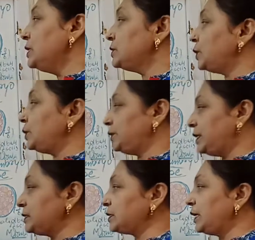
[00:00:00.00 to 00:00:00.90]
So
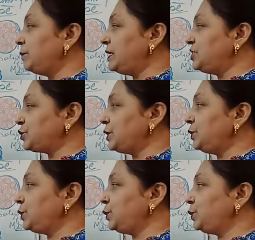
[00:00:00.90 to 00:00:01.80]
this I mentioned
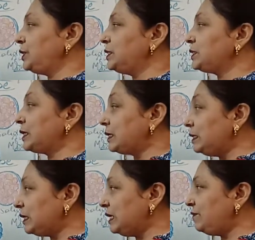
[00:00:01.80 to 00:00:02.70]
to you, the
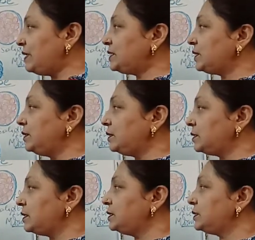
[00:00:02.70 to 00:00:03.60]
second cleavage, it
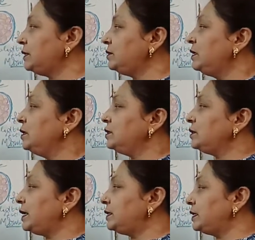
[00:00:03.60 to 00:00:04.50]
occurs at
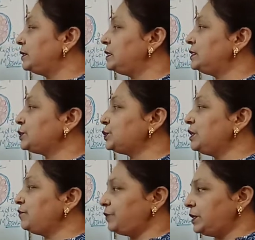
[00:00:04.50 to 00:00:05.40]
right angles to
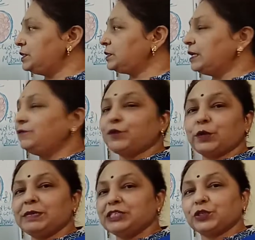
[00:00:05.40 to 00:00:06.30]
the first and
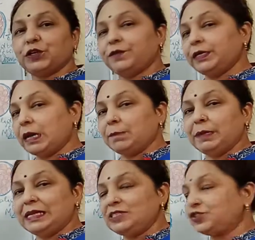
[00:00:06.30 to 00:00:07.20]
formation of a
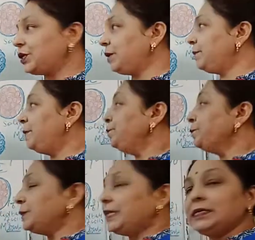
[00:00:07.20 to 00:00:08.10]
dumbbell shape.
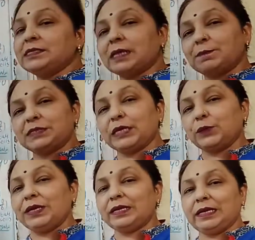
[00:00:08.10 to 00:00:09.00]
Then
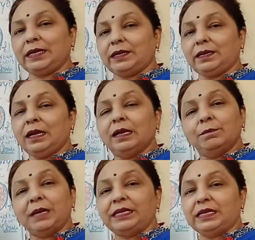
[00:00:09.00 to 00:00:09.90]
subsequently
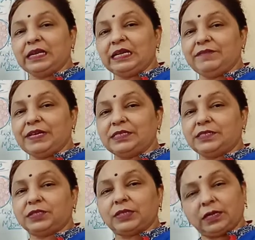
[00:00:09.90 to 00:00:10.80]
many
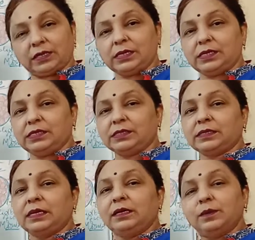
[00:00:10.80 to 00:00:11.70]
cleavage occurs
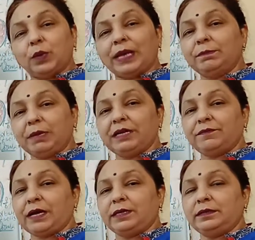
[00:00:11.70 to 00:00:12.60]
one by
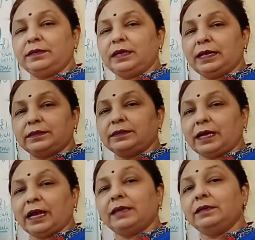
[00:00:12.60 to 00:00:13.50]
one
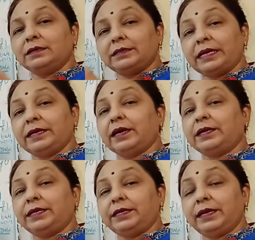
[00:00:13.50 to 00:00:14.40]
and they
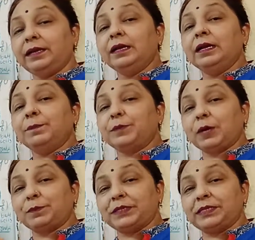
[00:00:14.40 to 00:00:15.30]
are in a
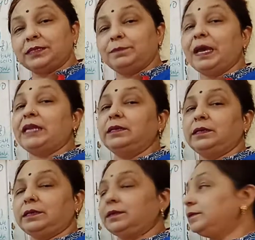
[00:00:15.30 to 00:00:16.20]
proper
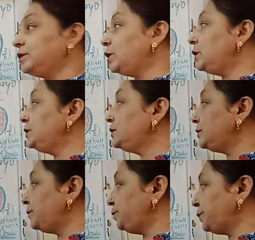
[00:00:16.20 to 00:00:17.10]
manner. All
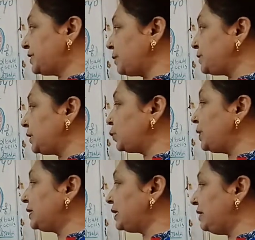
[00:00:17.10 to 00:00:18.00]
the
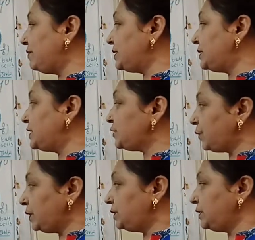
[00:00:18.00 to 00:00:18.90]
subsequent cleavages
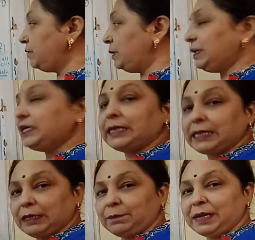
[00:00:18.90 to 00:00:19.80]
further will be
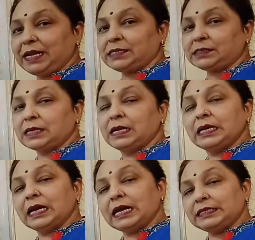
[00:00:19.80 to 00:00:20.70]
taking place
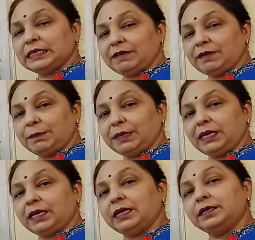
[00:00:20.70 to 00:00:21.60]
and they will be
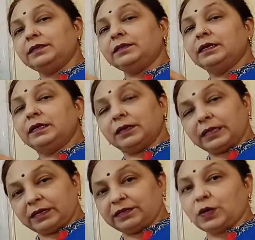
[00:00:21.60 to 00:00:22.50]
in
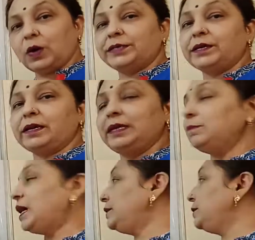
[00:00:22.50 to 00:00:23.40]
a orderly
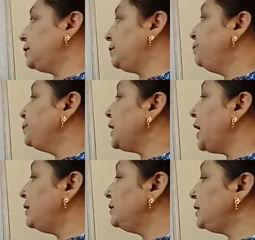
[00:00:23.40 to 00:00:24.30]
manner,
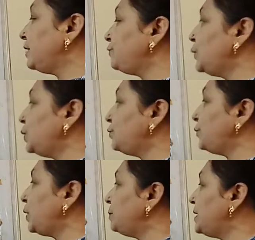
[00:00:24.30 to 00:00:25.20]
and therefore
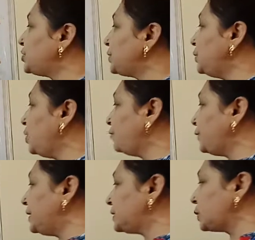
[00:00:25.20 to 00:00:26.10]
formation of
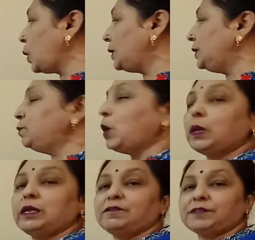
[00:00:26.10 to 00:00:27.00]
a solid
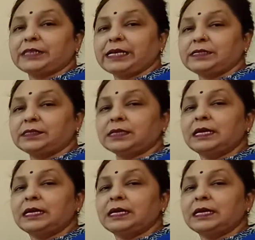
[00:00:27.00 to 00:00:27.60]
ball of cells,